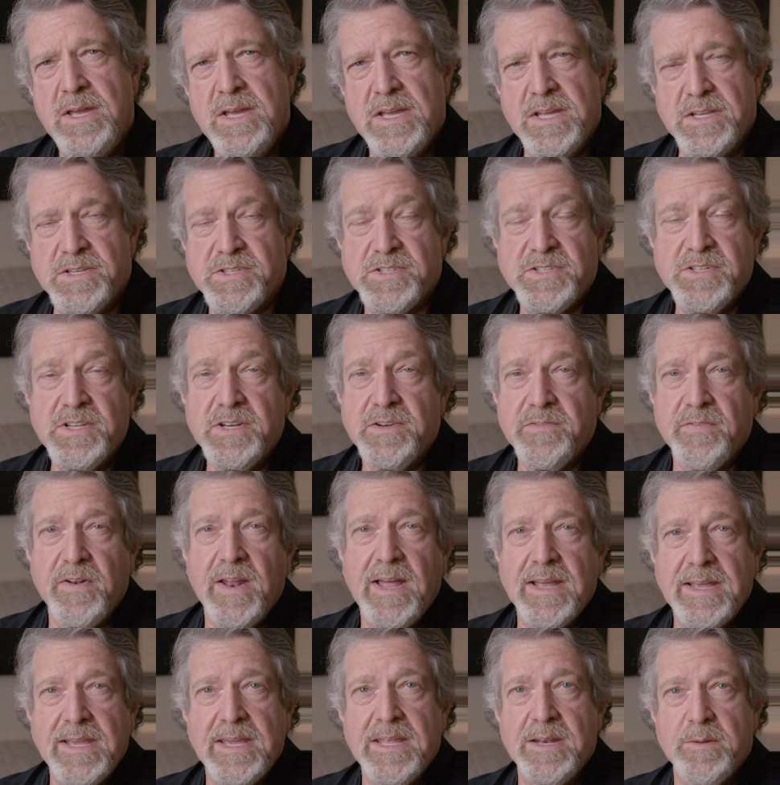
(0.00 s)
Instead of
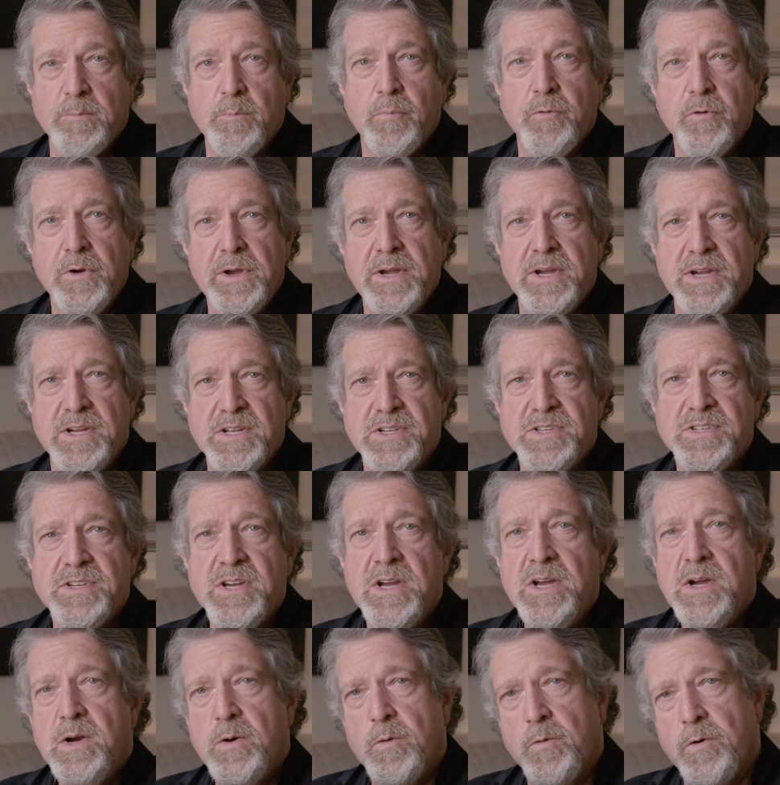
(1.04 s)
like in a bridge
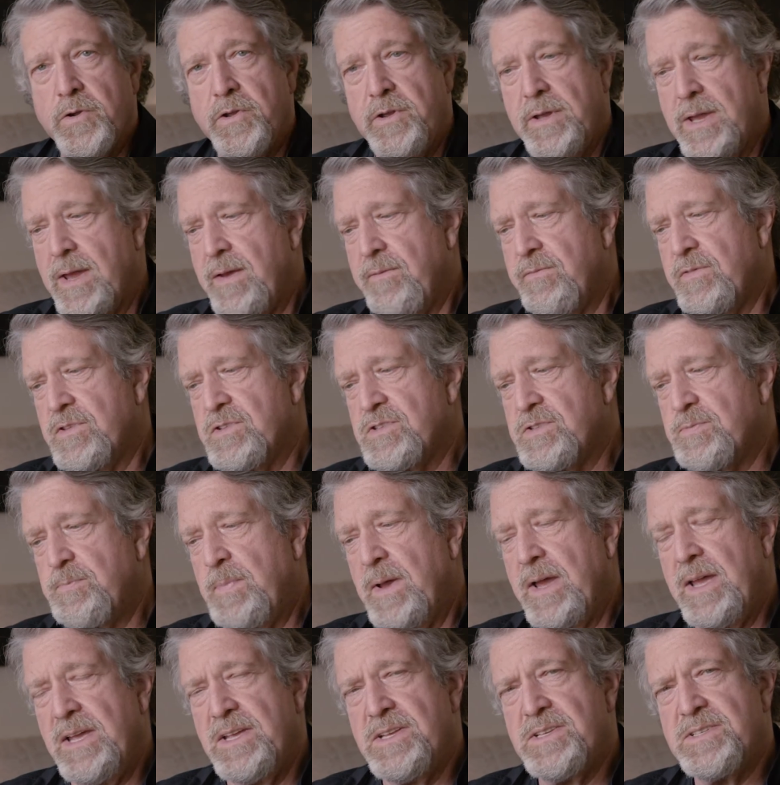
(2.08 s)
where you have the
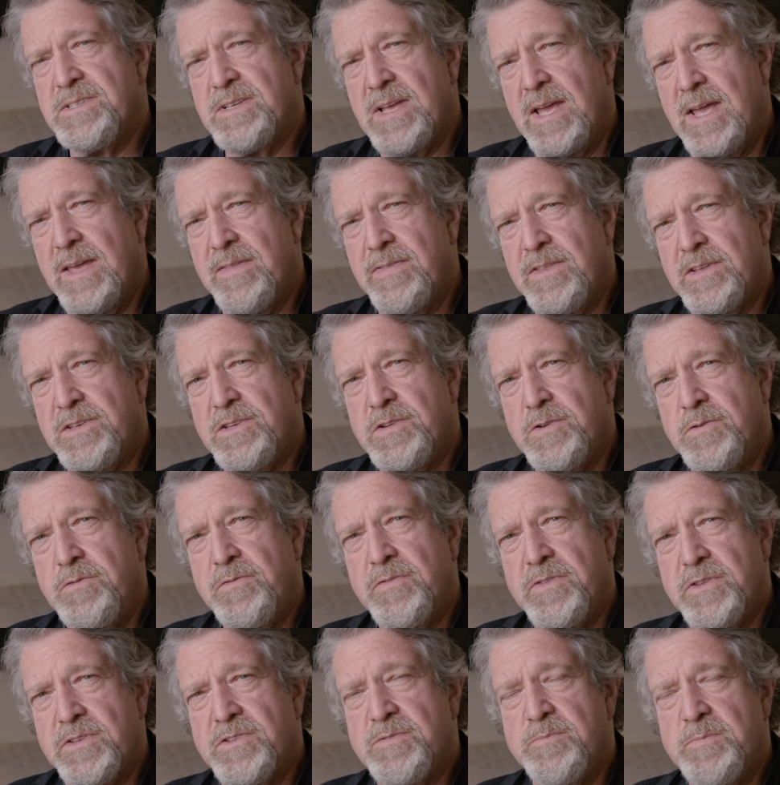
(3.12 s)
space and the
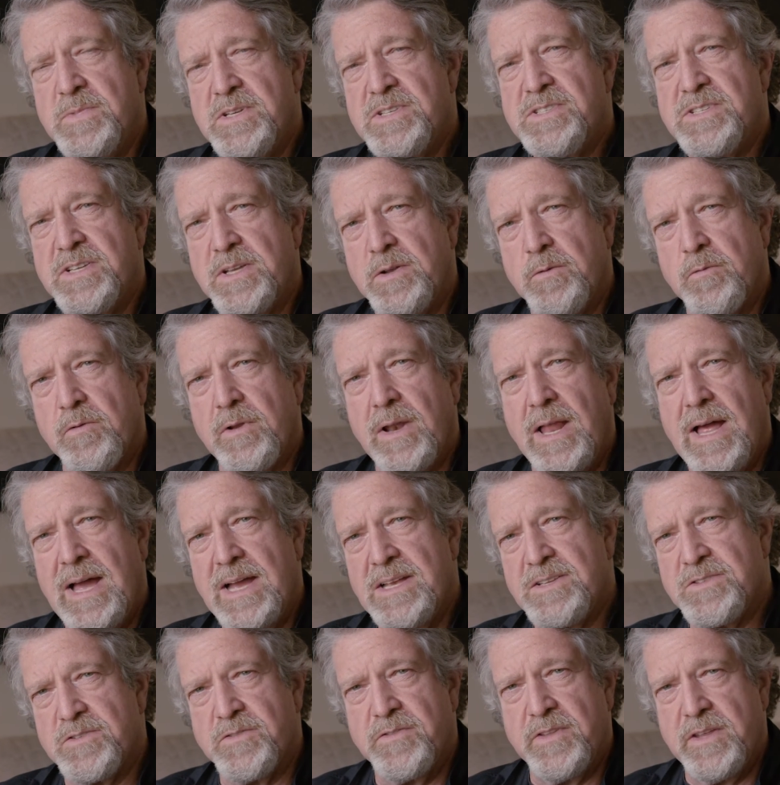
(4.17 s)
tooth that's missing
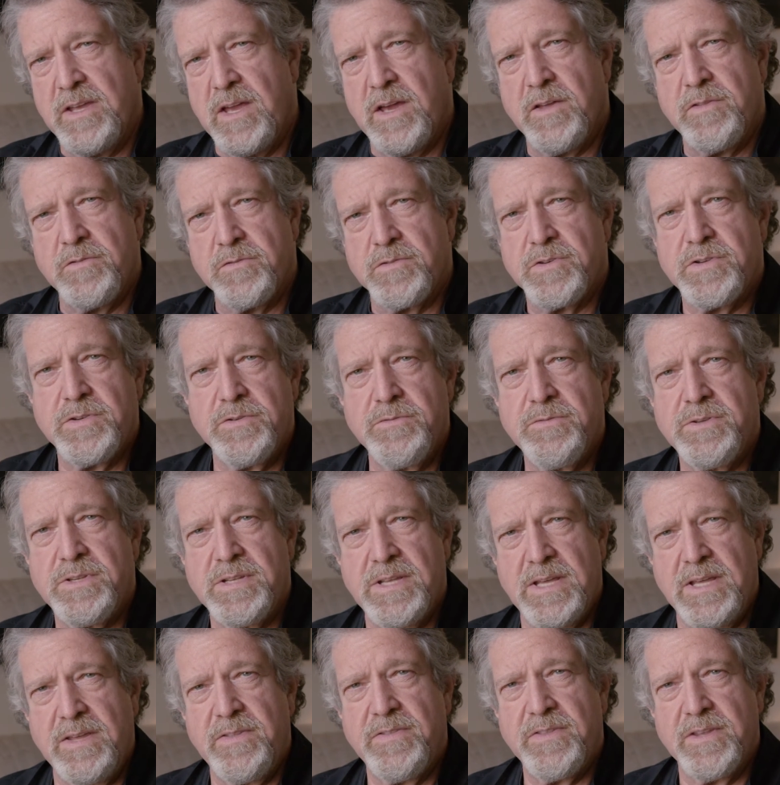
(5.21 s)
relies on the other two
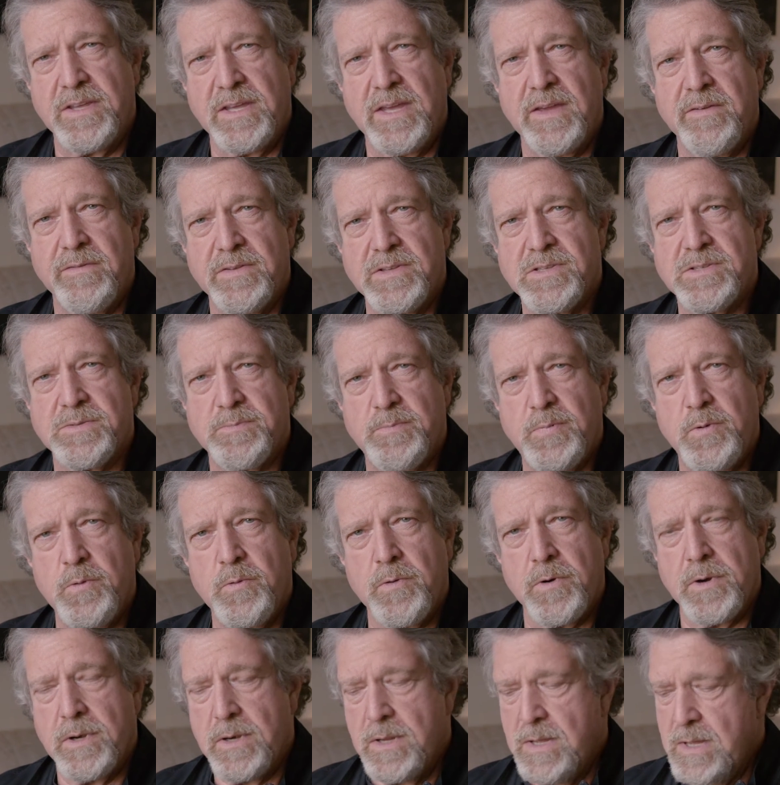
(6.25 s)
teeth to give it
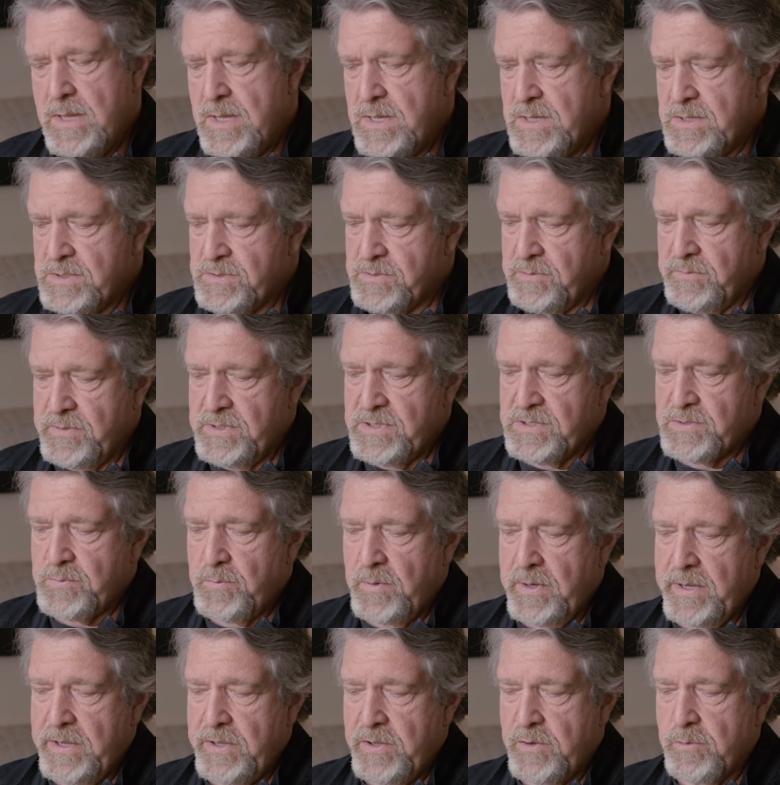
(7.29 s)
support. So this
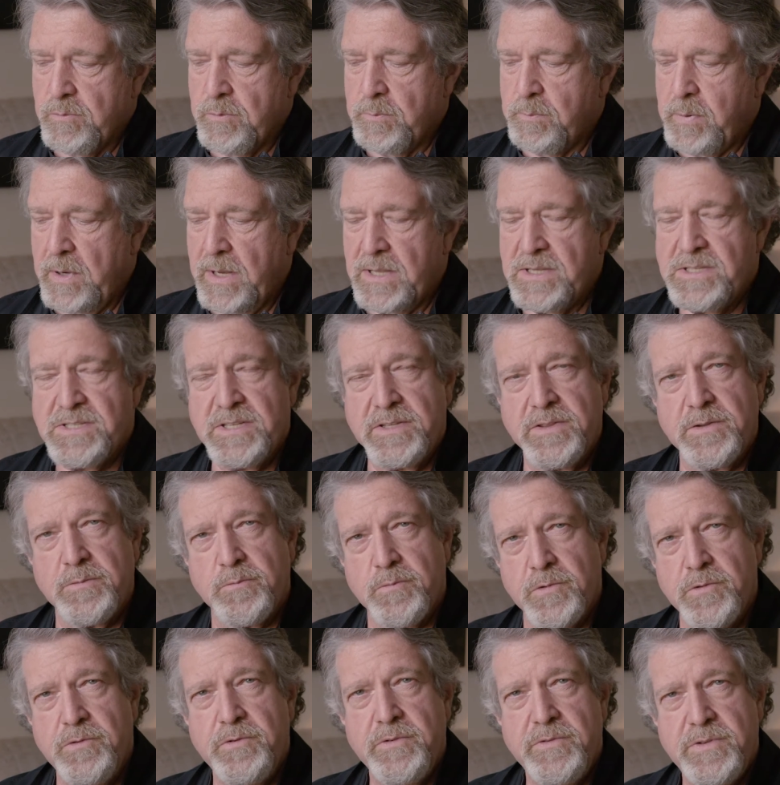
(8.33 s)
way you're replacing the
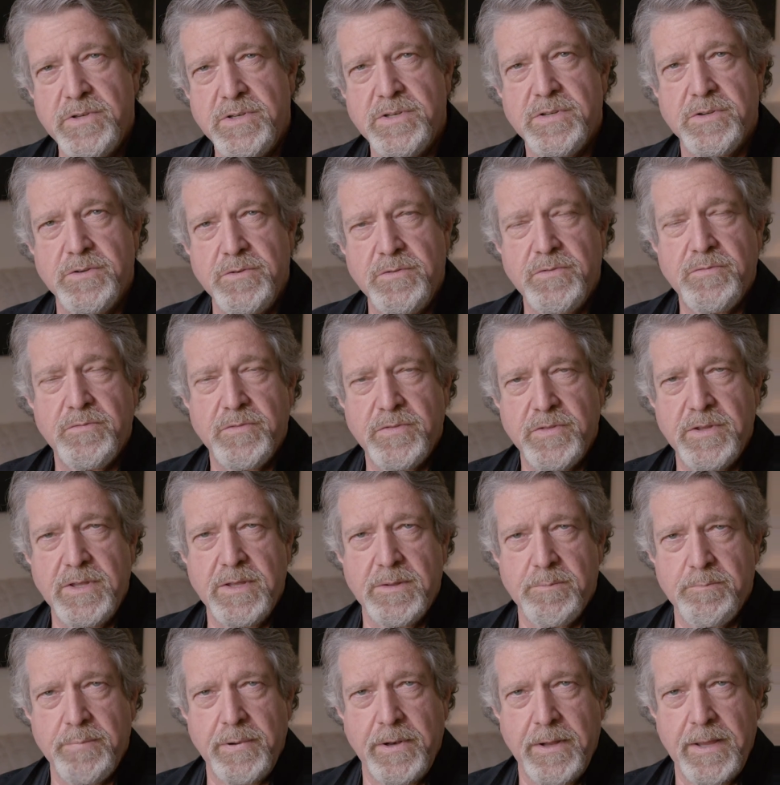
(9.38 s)
root of the tooth with the
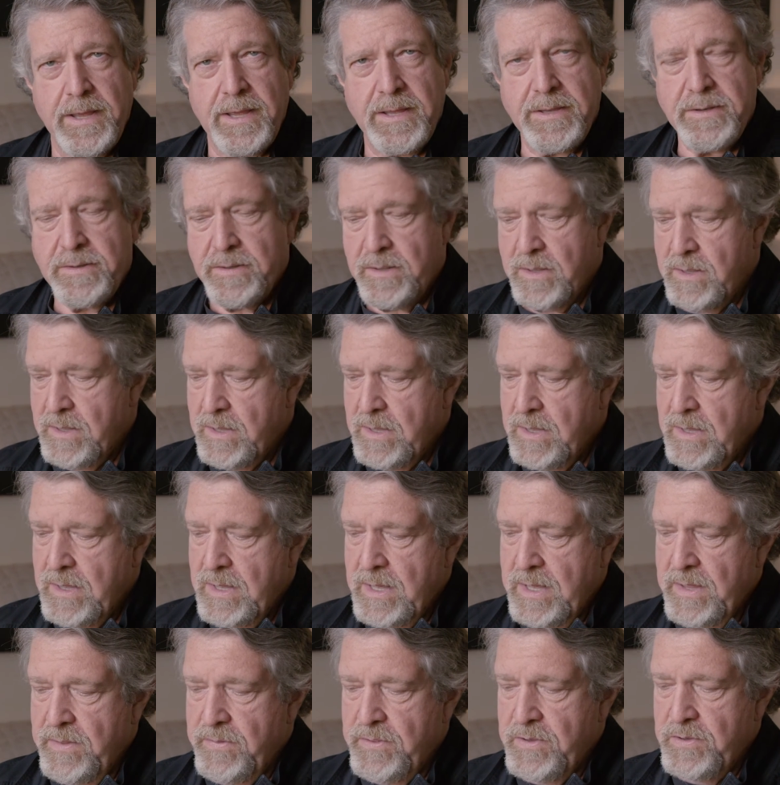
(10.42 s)
implant,
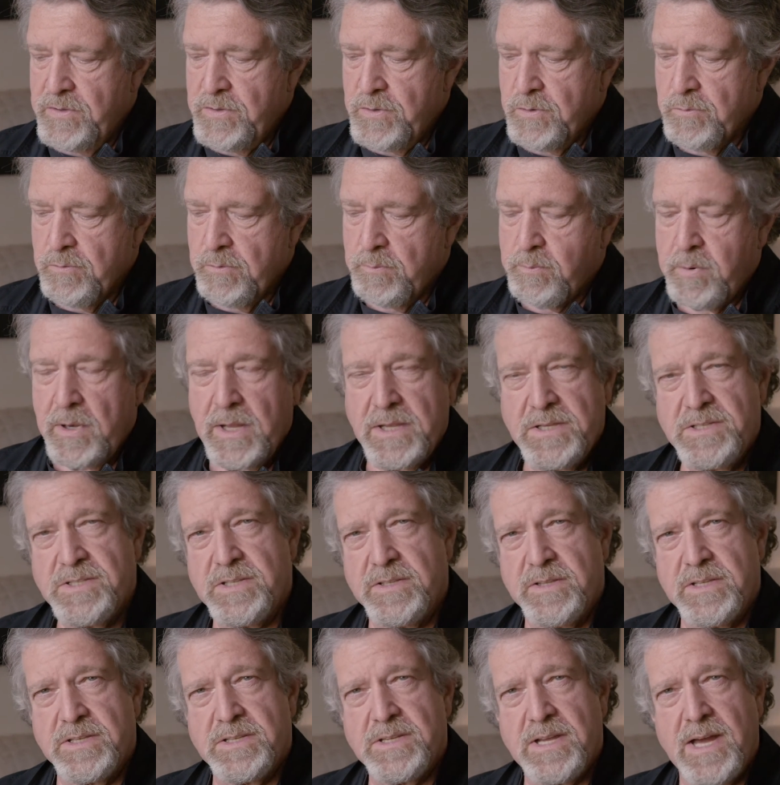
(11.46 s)
and then you're
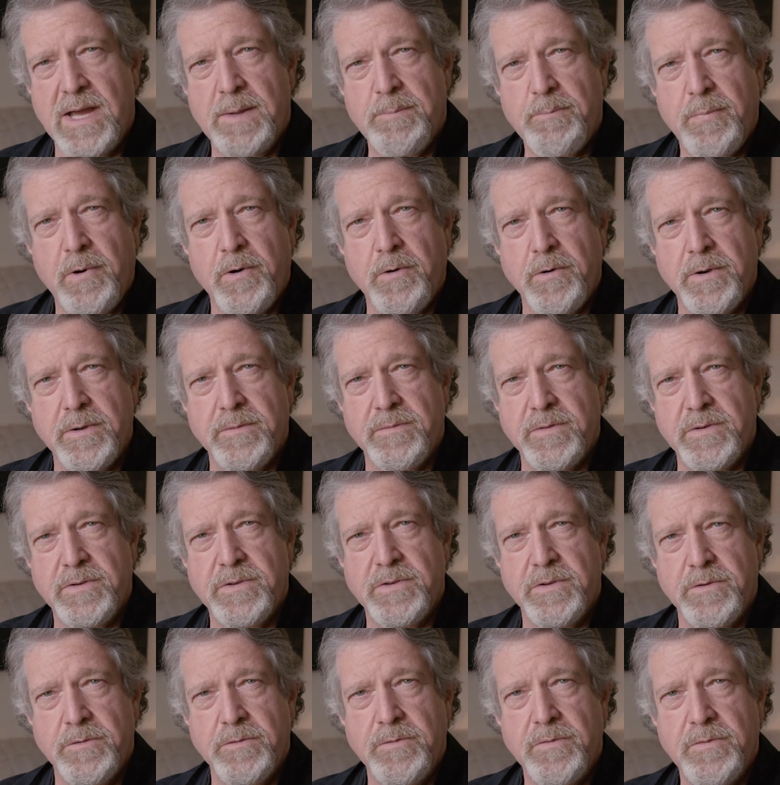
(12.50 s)
replacing the top part of the
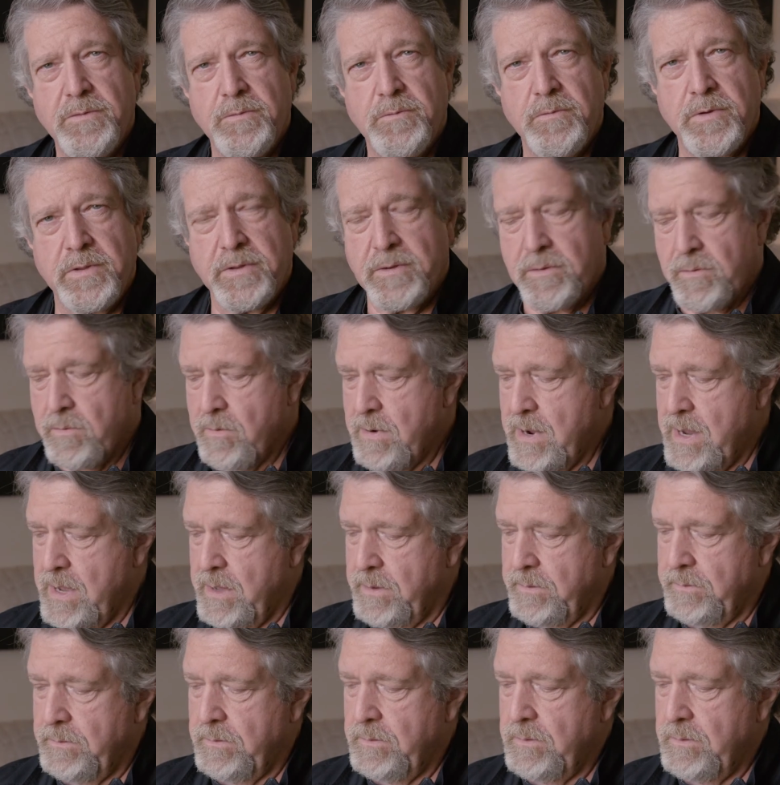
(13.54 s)
tooth with a crown.